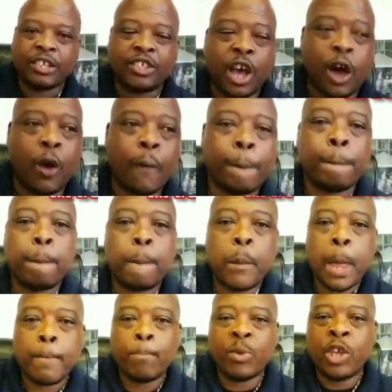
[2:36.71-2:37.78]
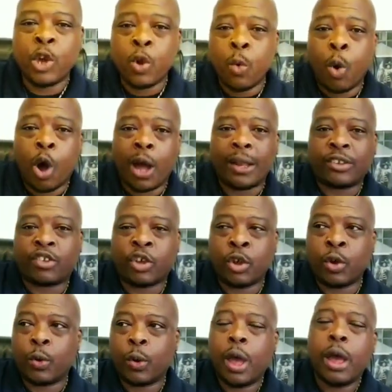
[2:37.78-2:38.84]
So, you want
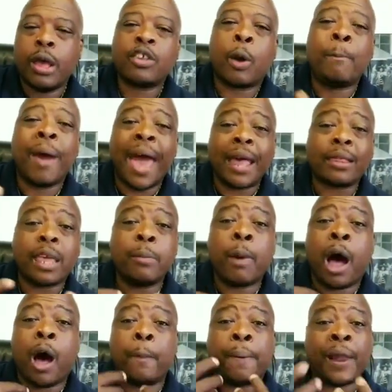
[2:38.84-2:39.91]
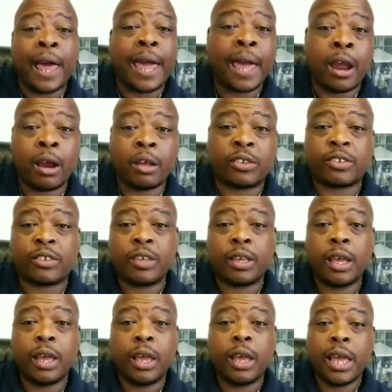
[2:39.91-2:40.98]
to... So, basketball players
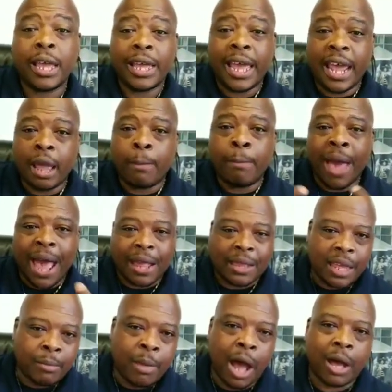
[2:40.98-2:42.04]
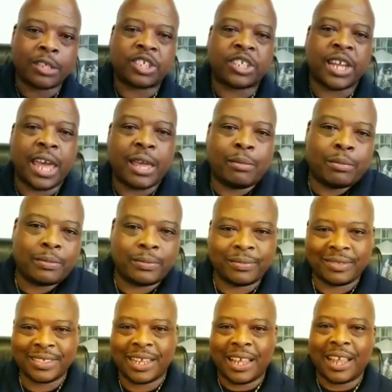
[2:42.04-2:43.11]
get in basketball shape
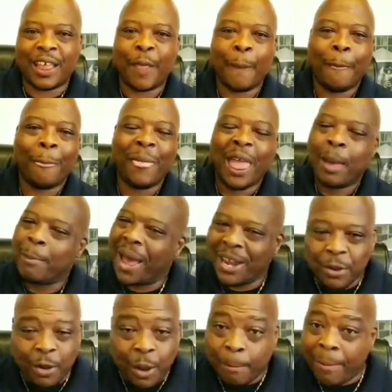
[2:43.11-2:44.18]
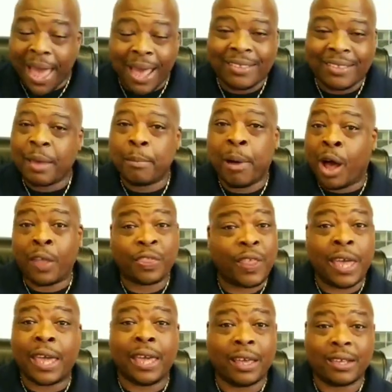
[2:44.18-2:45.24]
by doing basketball
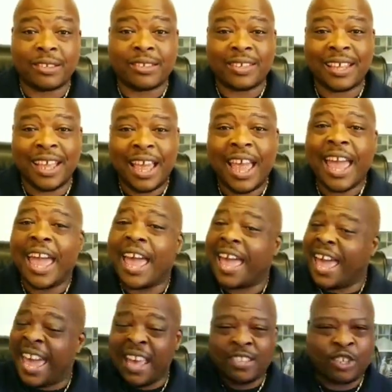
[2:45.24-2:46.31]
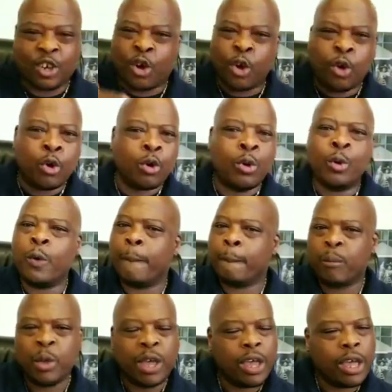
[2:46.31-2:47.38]
things. It's cool
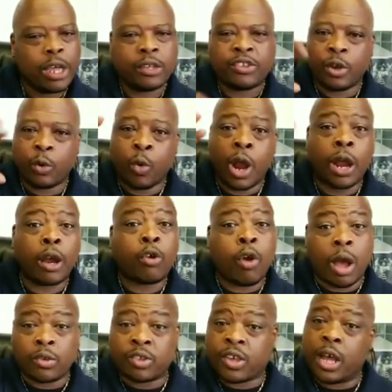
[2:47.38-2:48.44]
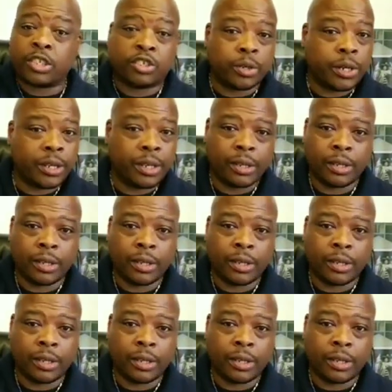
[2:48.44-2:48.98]
to run cross country